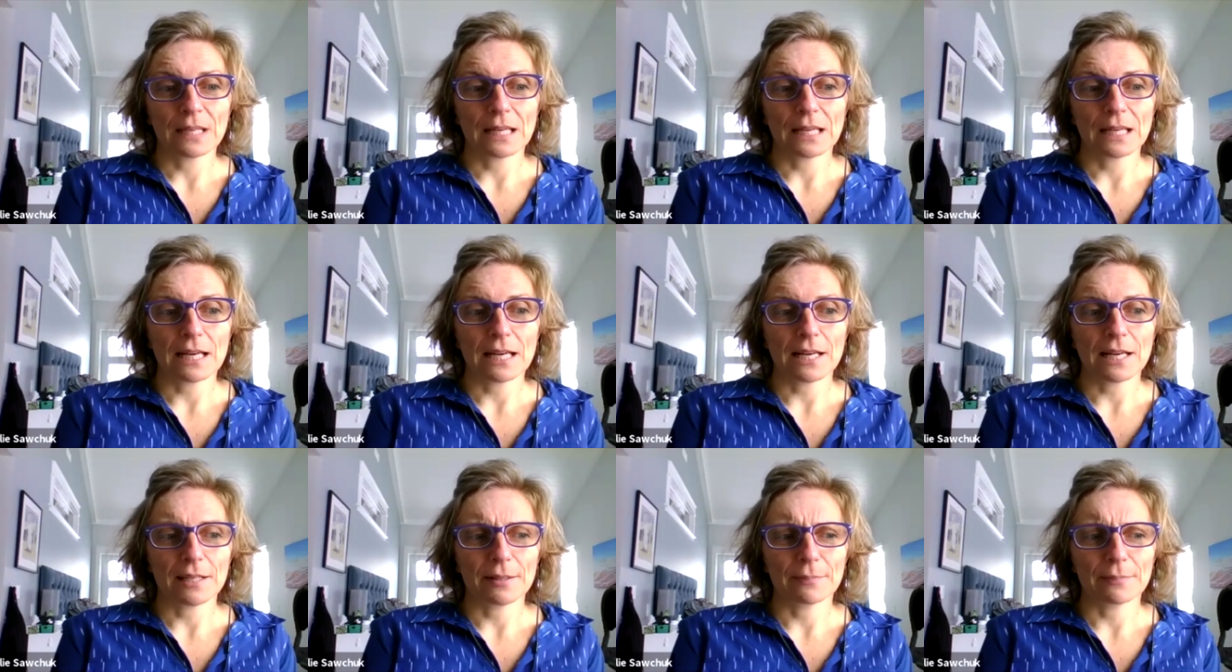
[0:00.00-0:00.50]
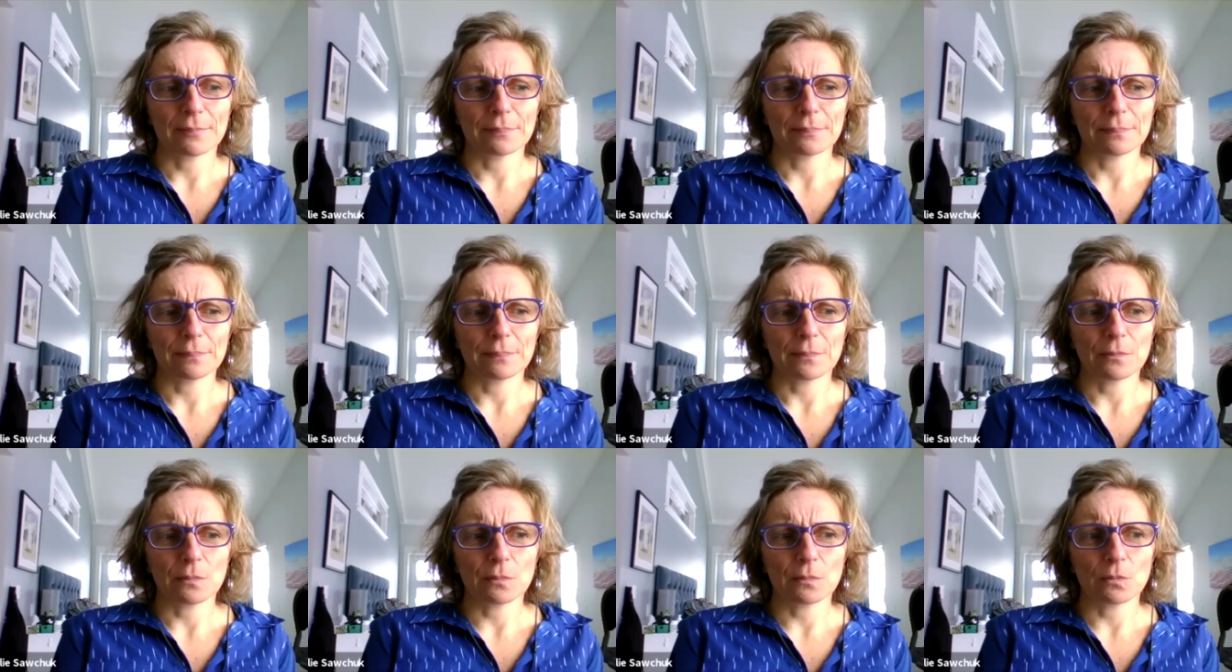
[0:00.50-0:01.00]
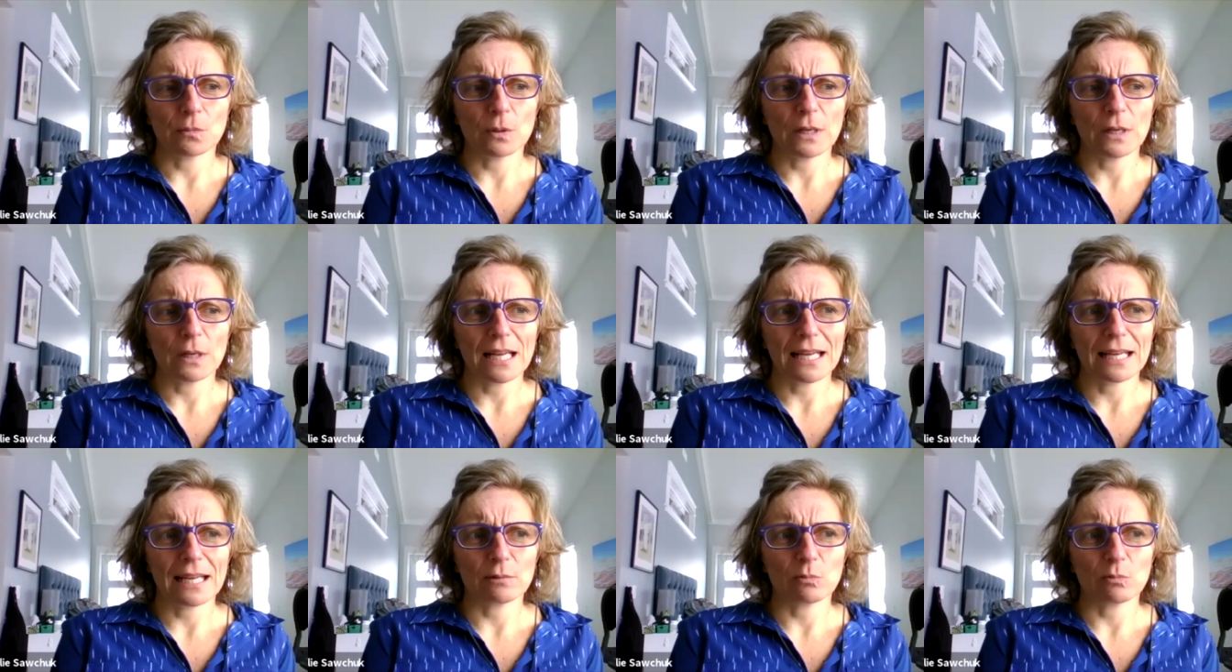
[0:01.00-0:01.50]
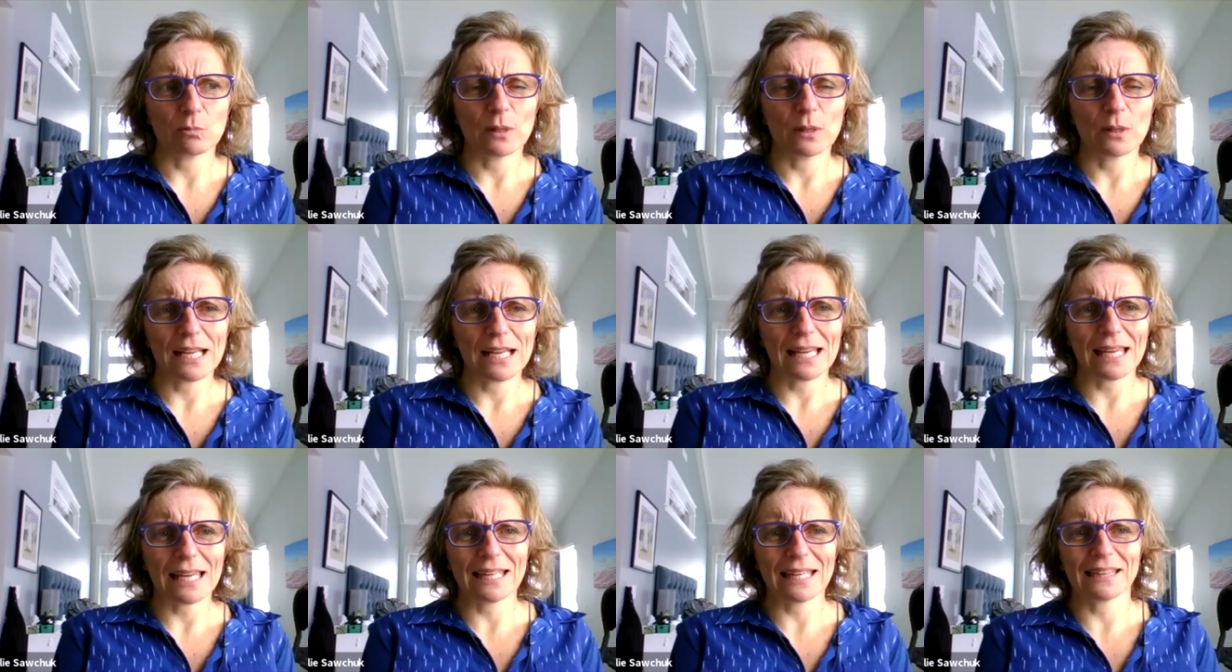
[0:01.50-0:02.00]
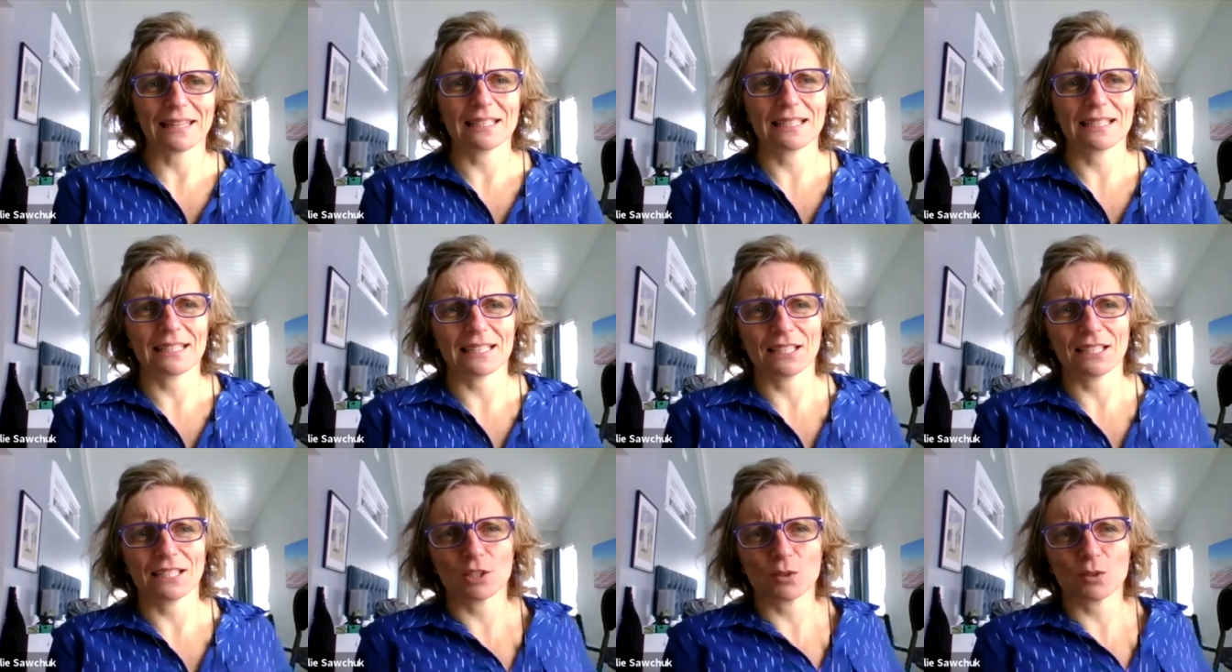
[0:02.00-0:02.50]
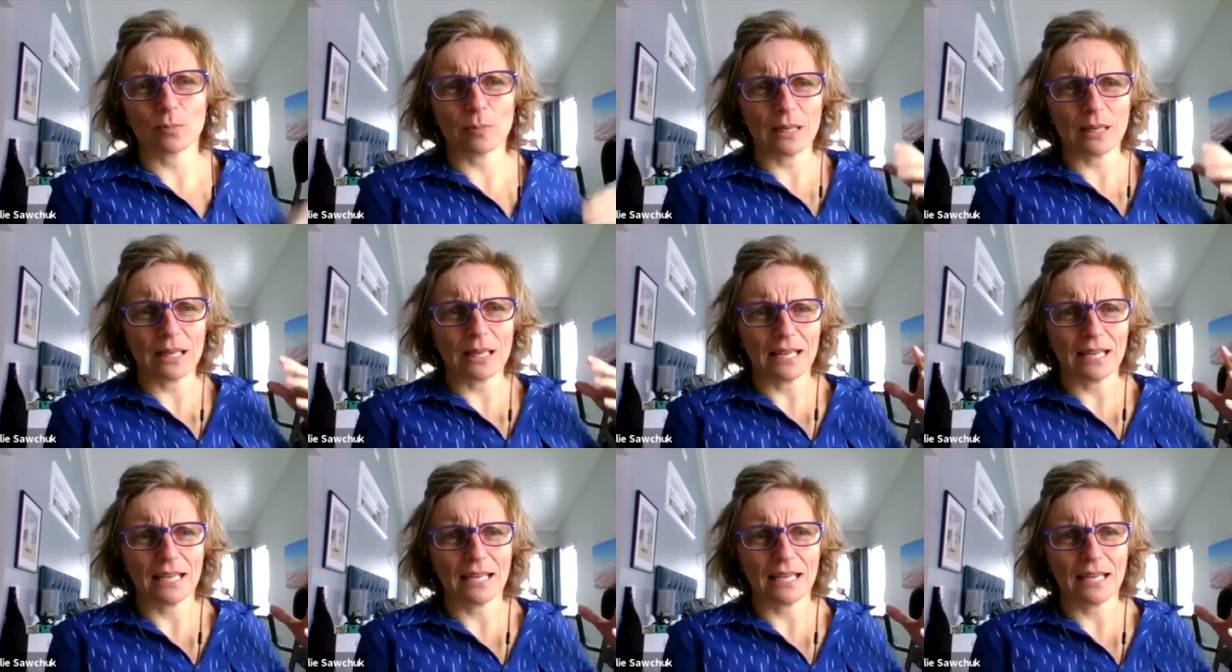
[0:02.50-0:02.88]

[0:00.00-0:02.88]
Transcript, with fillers: Um, when I when I hit the ditch, my